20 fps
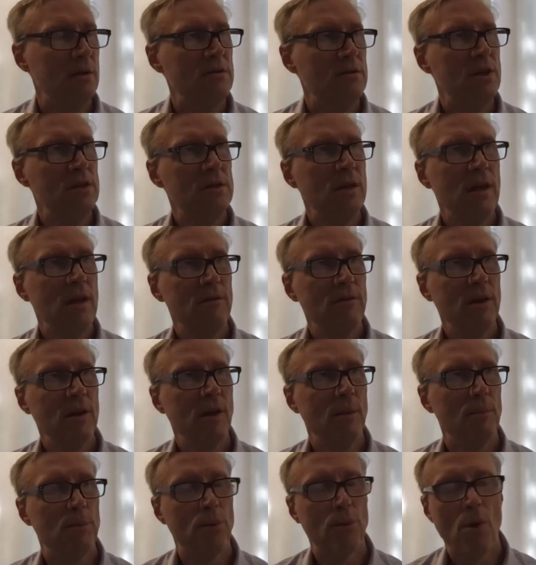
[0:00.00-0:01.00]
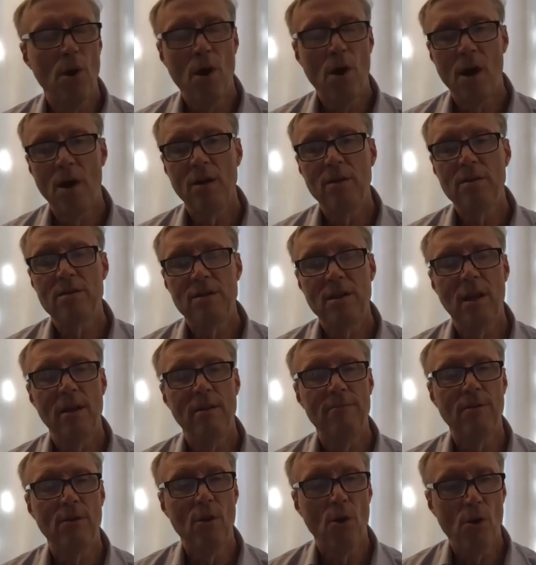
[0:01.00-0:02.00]
just giving a broad set
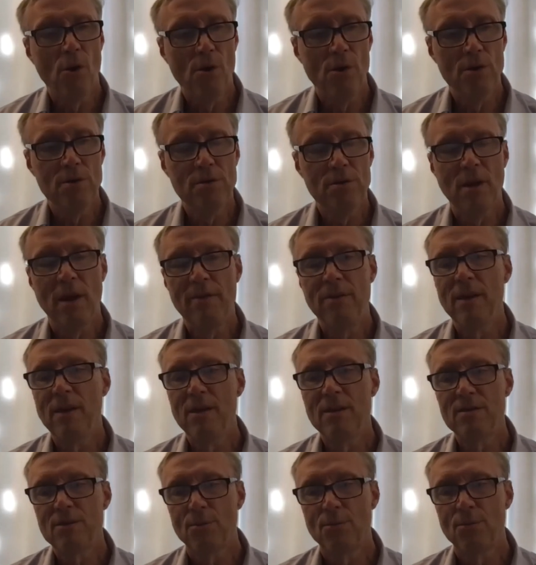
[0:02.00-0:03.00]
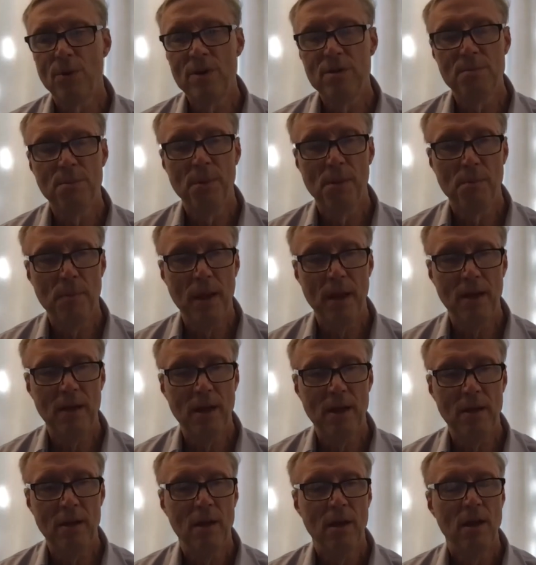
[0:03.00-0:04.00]
of goals, I think it's a reasonable
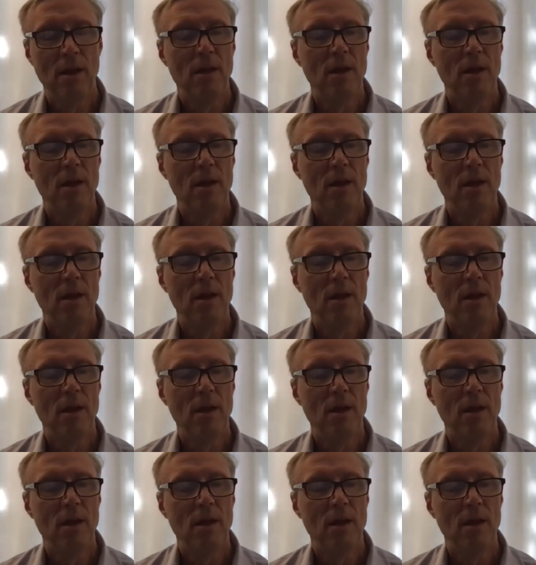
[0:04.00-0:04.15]
mandate.